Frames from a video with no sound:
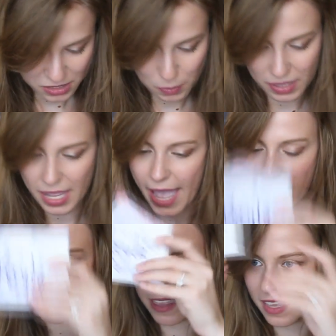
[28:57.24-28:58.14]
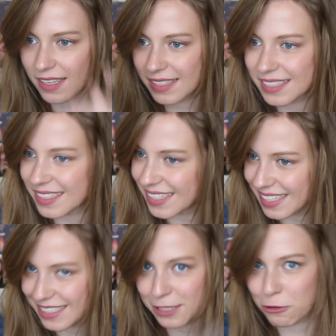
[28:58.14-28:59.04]
She probably handmade this.
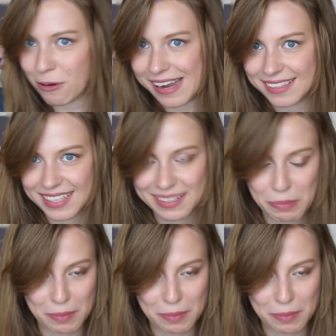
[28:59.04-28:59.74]
It's crazy.